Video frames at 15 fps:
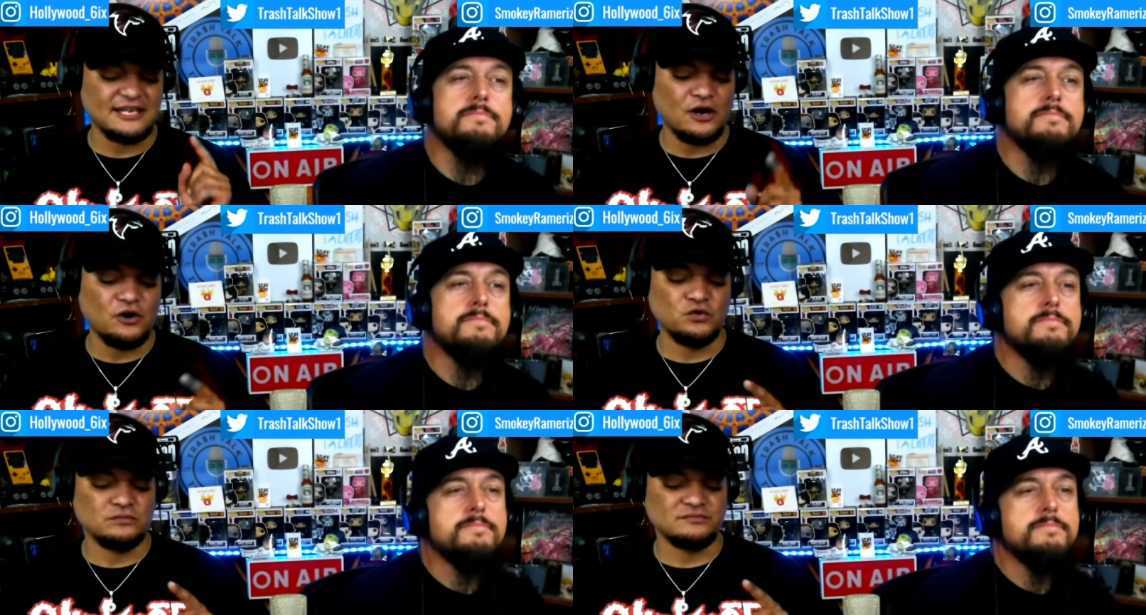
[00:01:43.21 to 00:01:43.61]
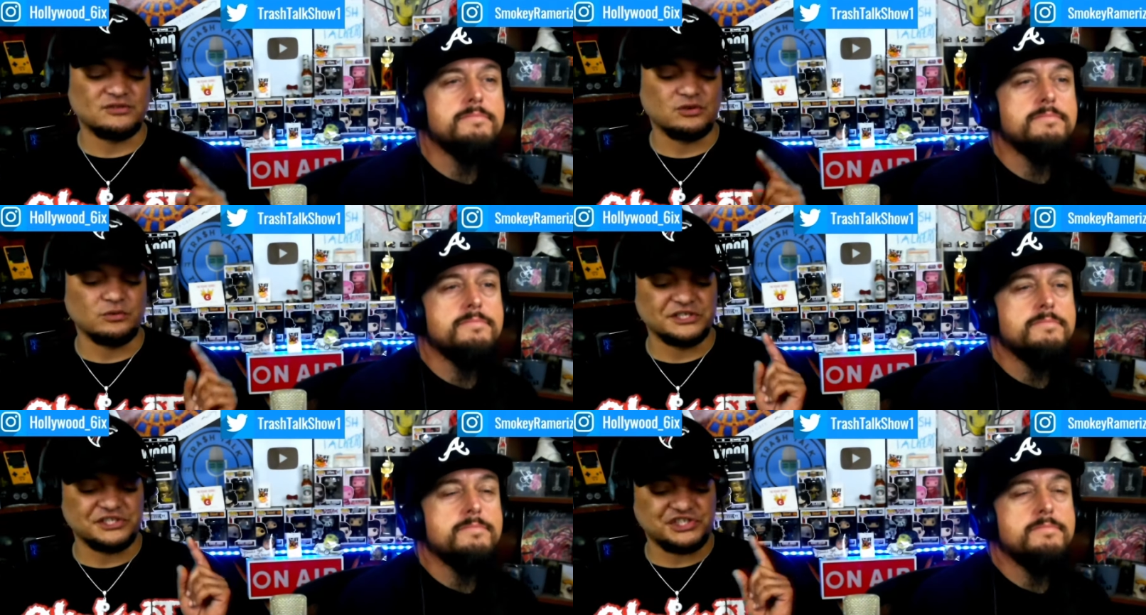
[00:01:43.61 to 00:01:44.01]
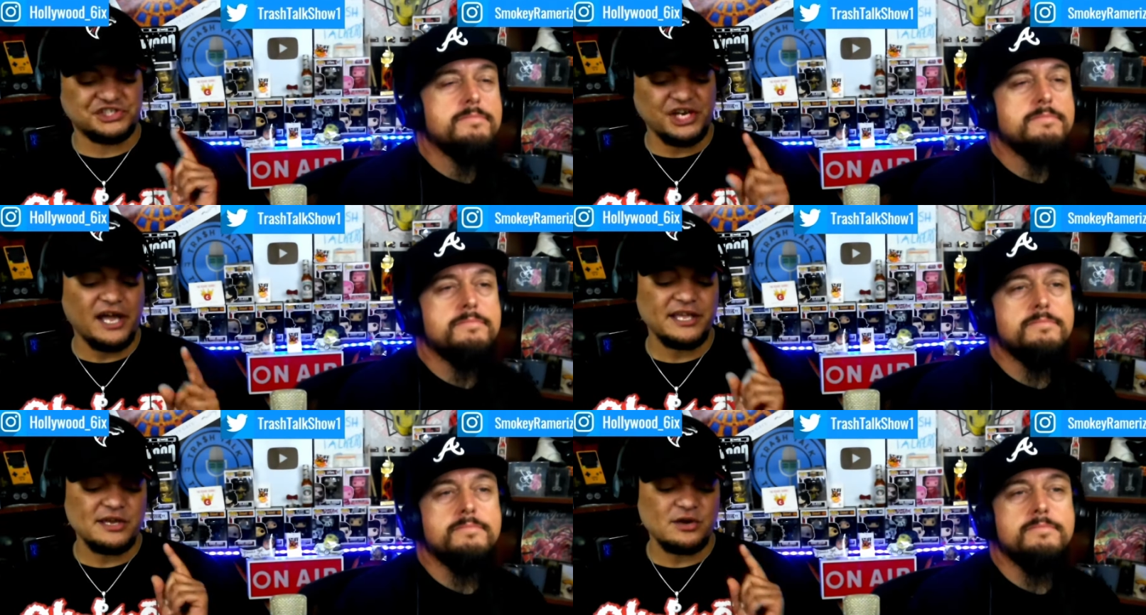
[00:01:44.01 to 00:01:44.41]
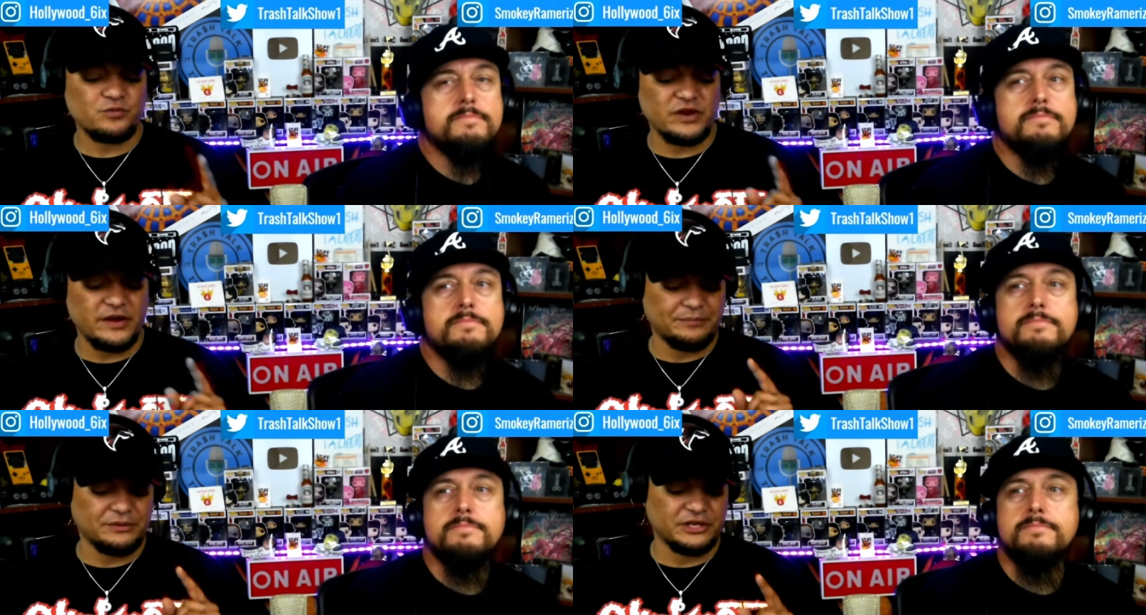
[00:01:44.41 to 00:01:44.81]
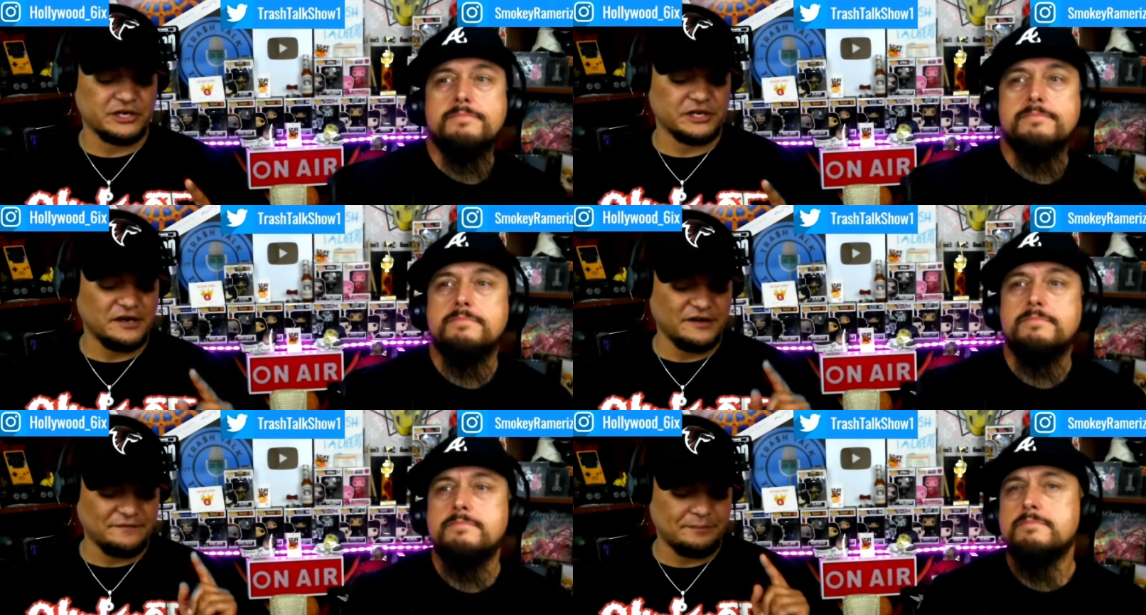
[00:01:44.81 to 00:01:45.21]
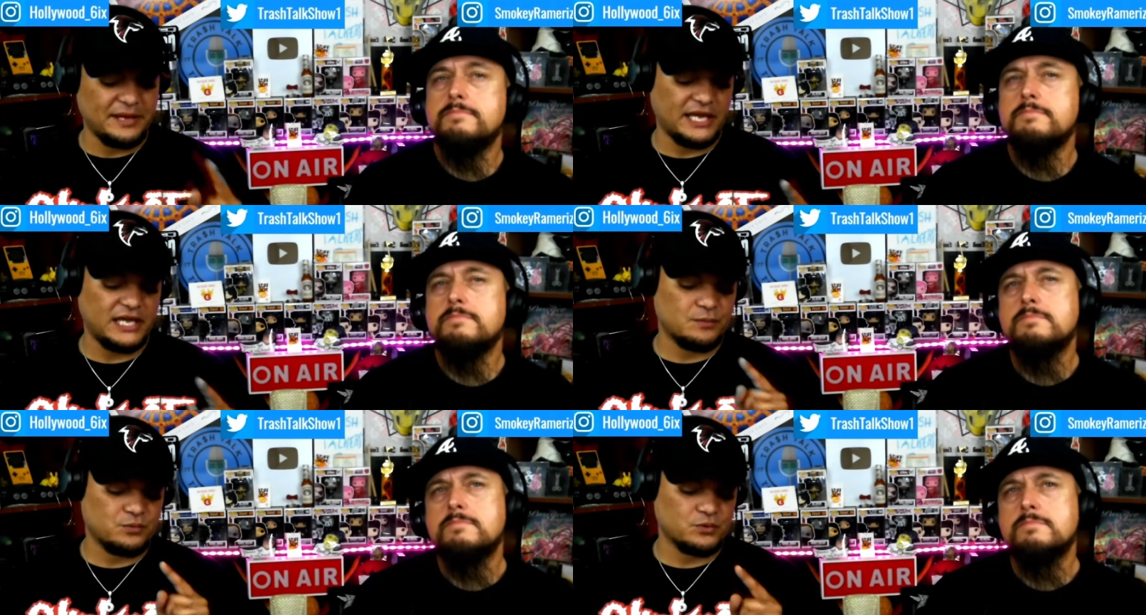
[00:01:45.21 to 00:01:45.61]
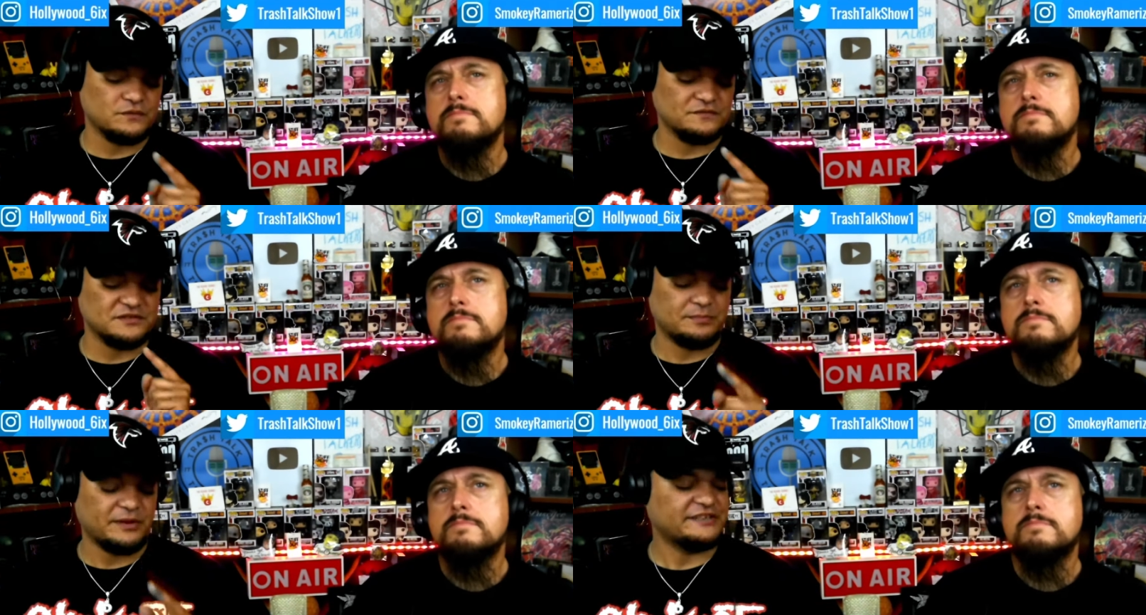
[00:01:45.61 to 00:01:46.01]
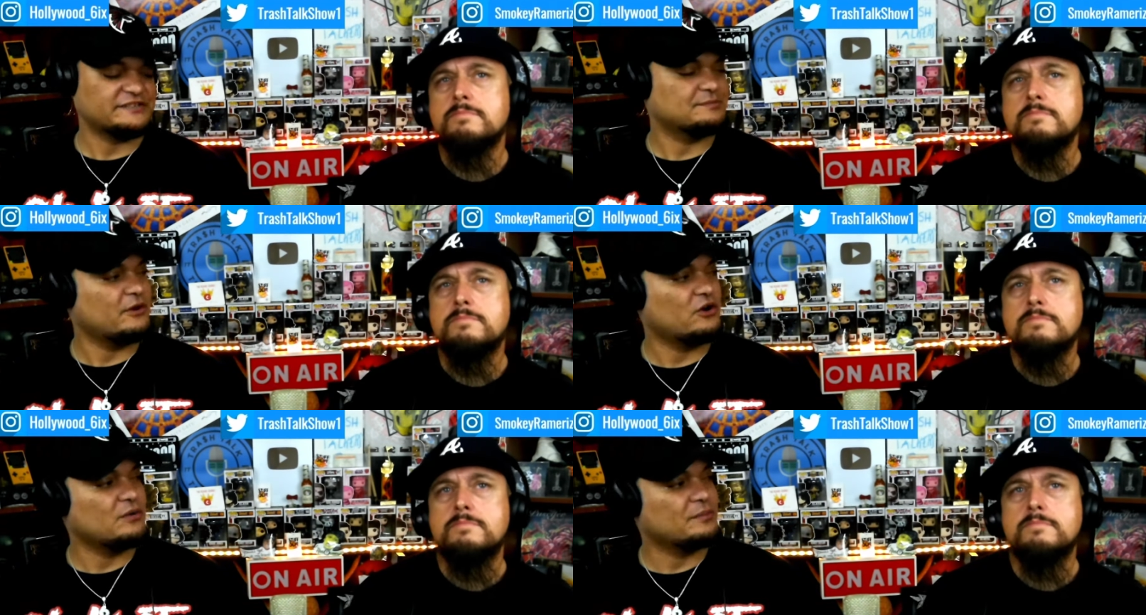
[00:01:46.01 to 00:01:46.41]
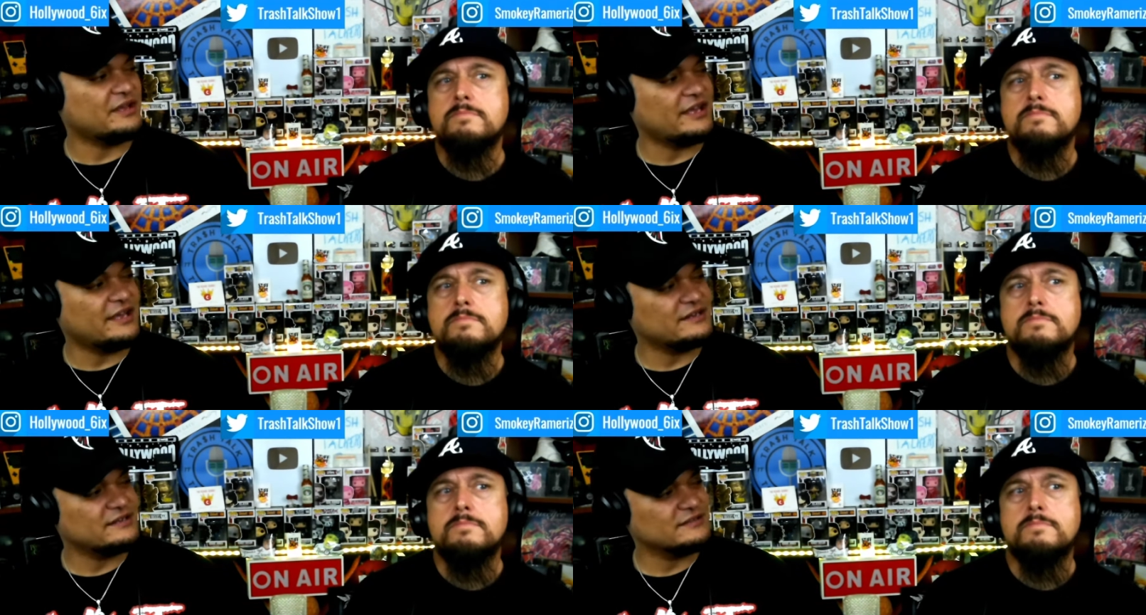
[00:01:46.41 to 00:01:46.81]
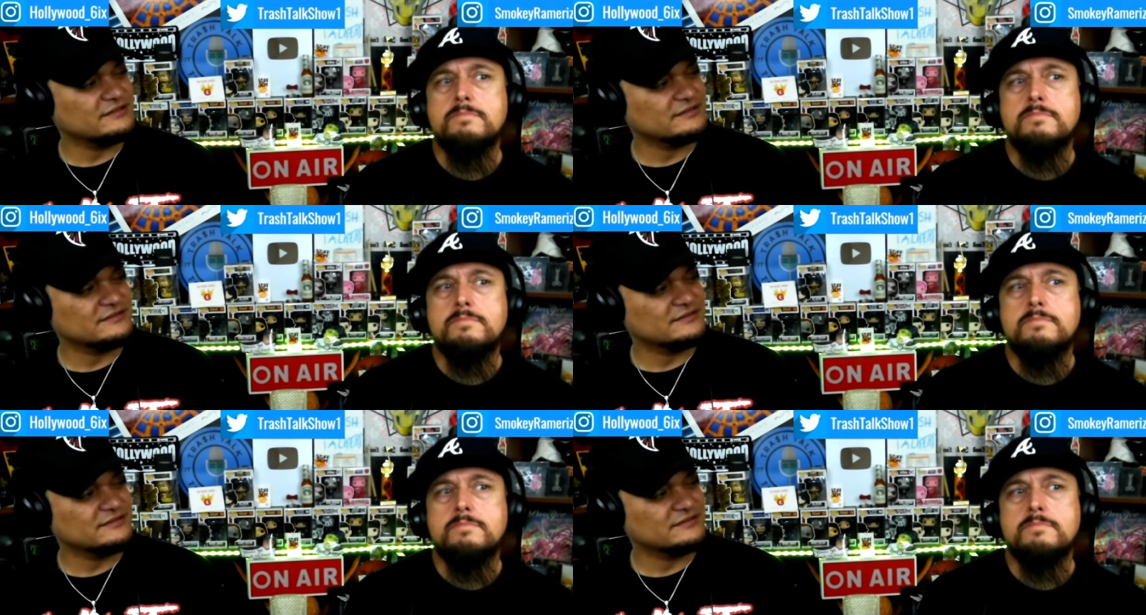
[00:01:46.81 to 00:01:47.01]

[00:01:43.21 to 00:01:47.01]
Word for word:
Speaker 1: is home to a giant replica of Babe Ruth's baseball bat?